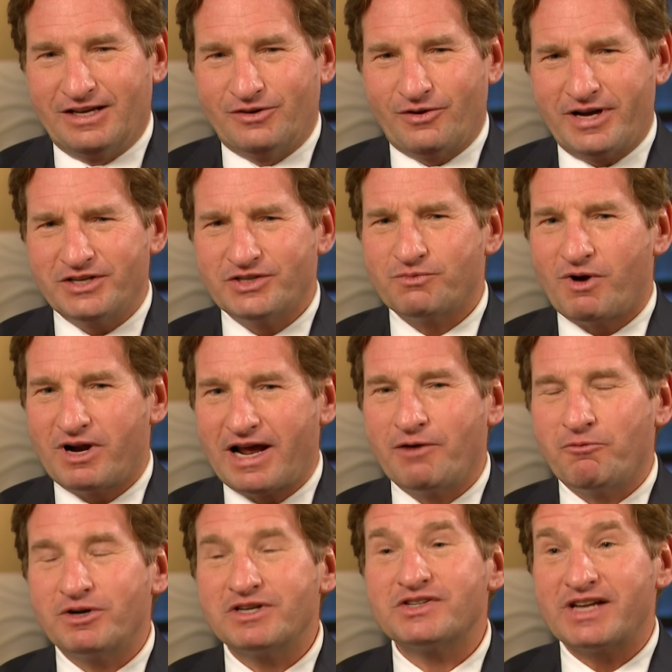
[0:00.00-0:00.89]
No, I just want,
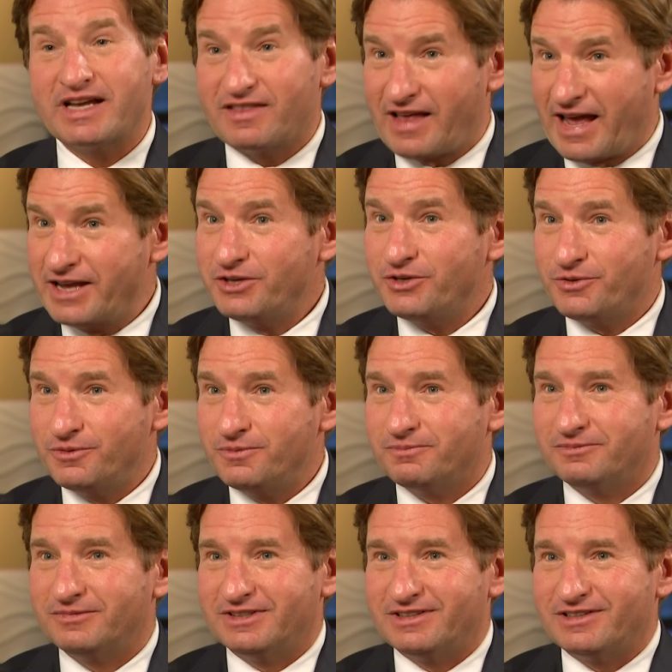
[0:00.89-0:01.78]
I want to say thank you
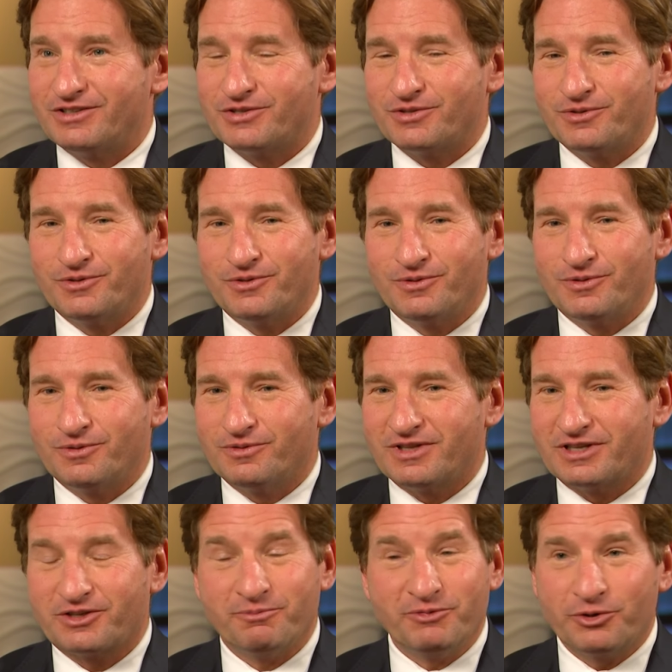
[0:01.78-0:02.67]
to
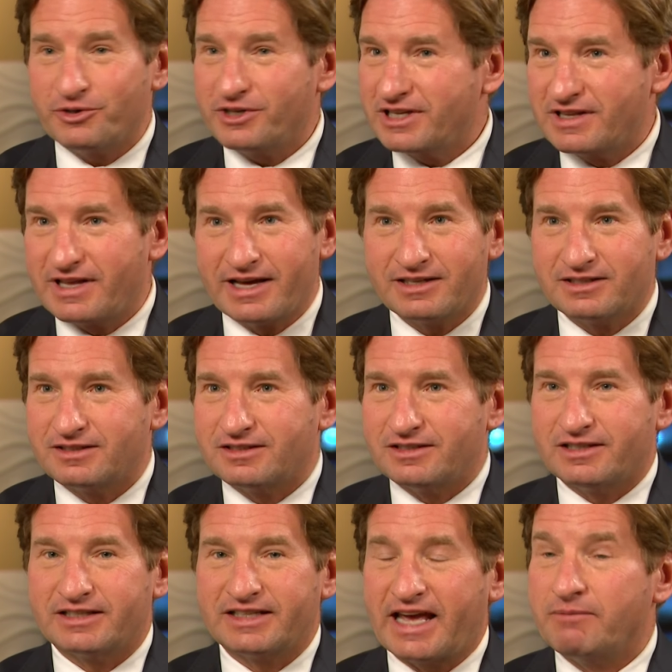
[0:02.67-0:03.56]
the community that
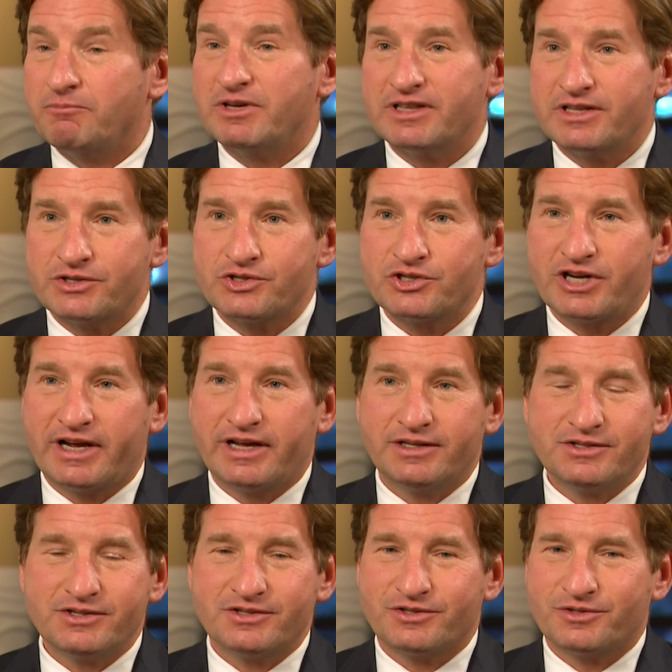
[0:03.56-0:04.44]
uh, gave me this
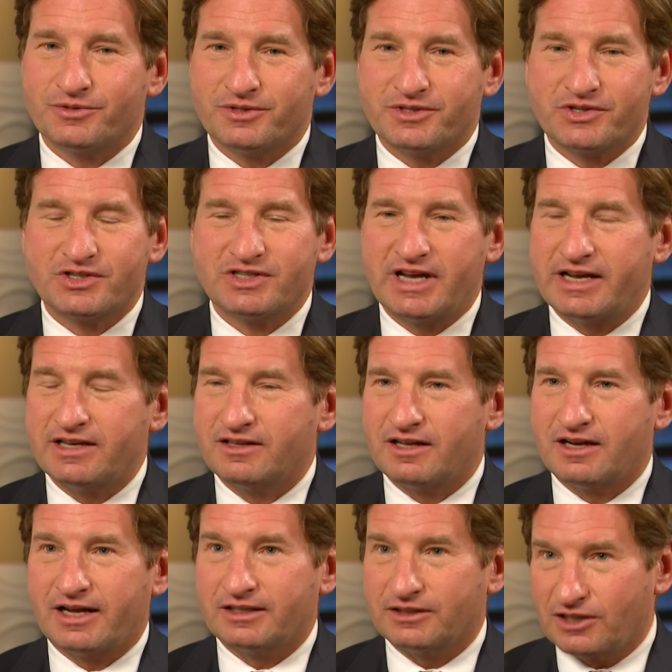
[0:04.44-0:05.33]
chance, to a state
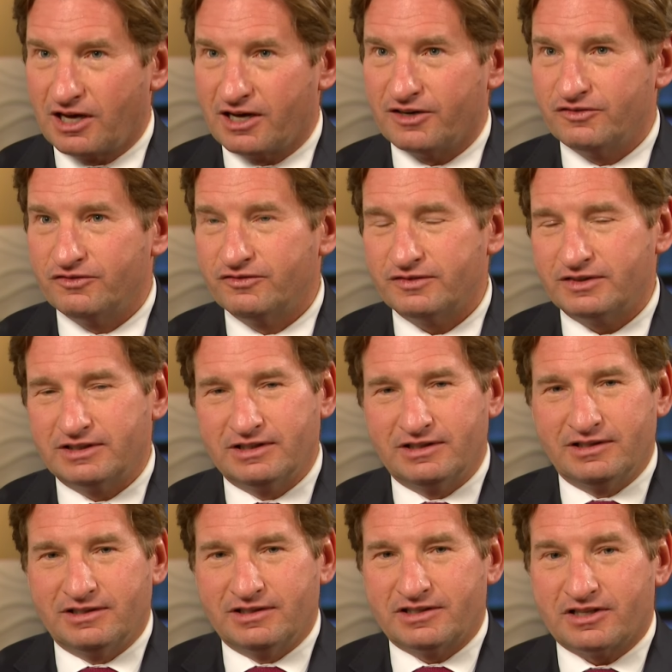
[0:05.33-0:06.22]
that I love,
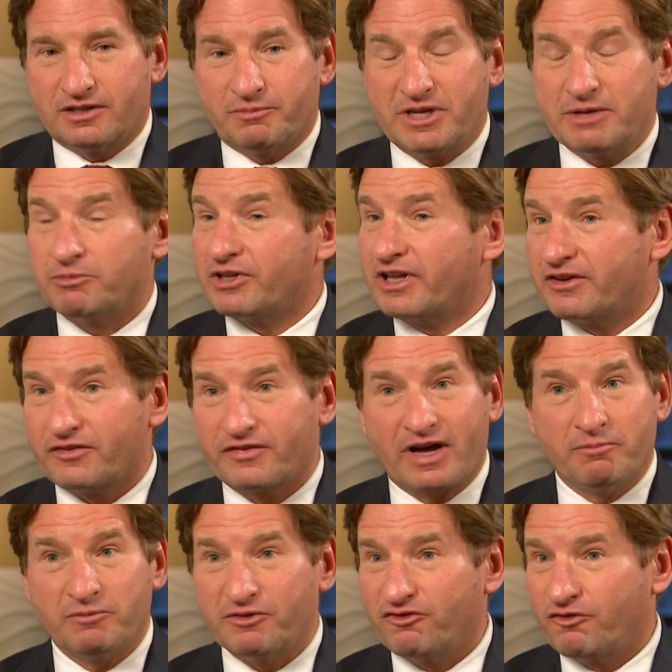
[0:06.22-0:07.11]
to the people that have
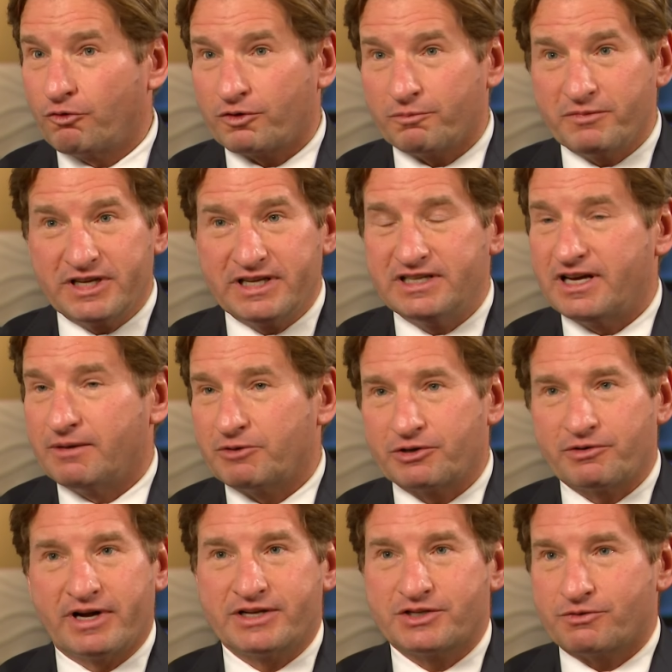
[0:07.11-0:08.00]
come before me,
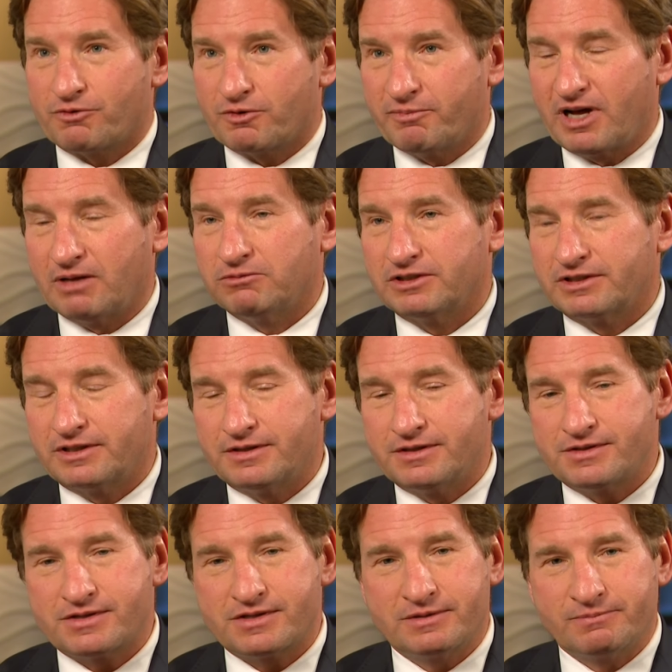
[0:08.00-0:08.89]
Democrats and
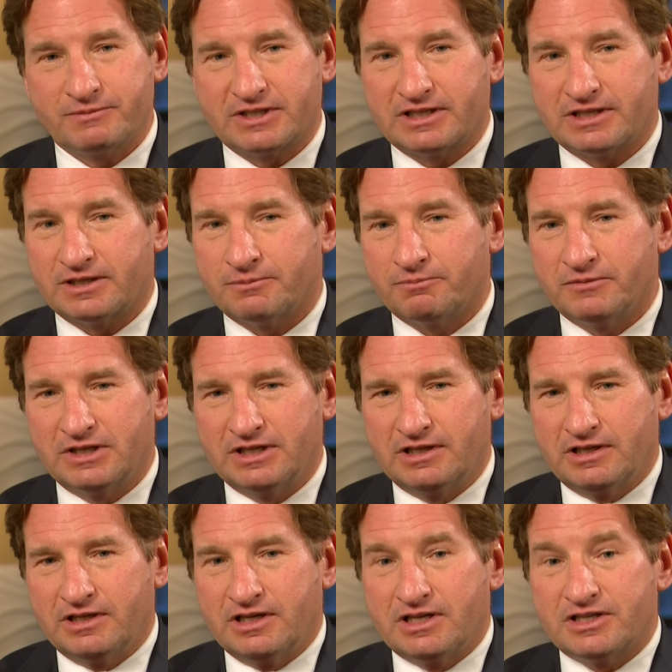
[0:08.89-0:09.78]
Republicans, um,
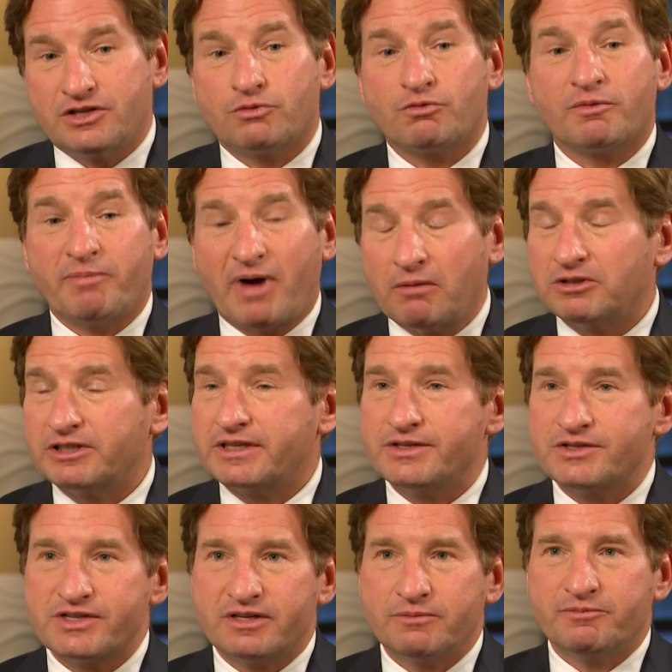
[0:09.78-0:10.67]
to the
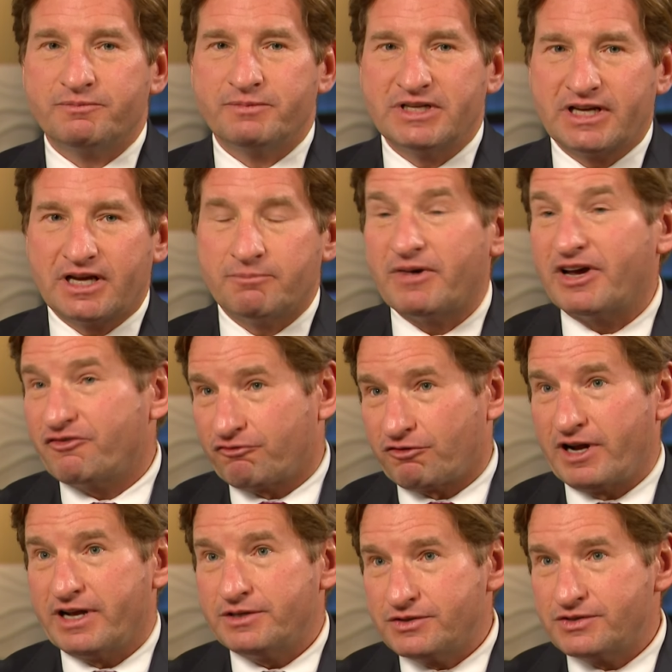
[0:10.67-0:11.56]
Republicans that have become my
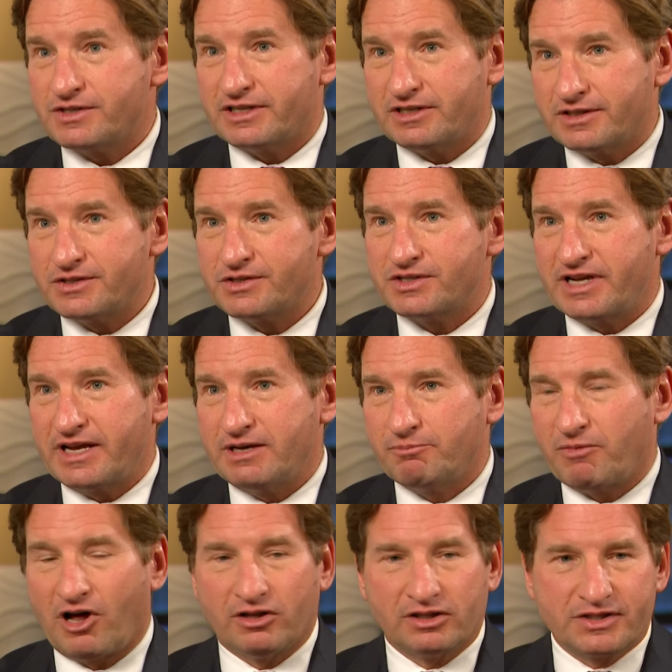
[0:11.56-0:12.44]
friends in this
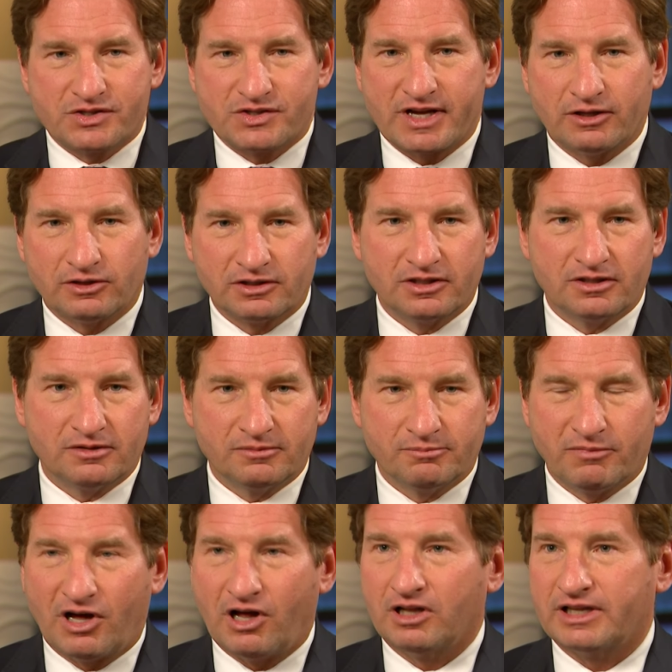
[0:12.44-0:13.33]
state, Paul Gazelka,
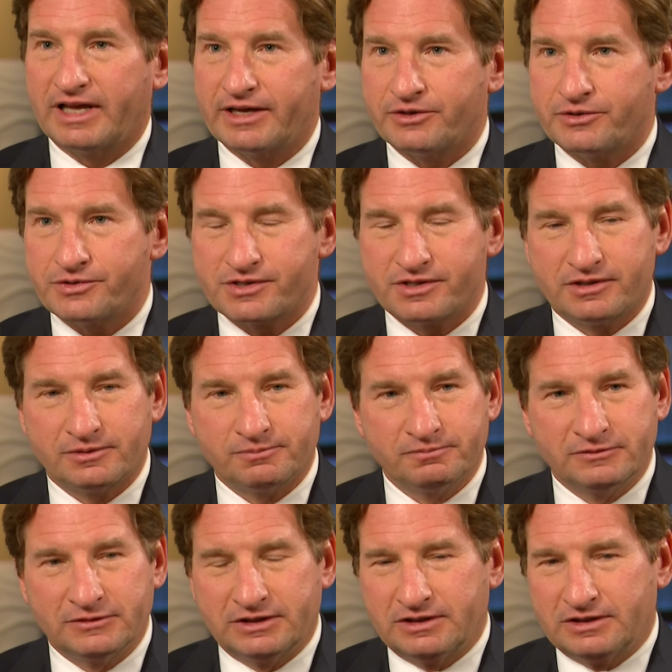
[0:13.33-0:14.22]
Paul Anderson.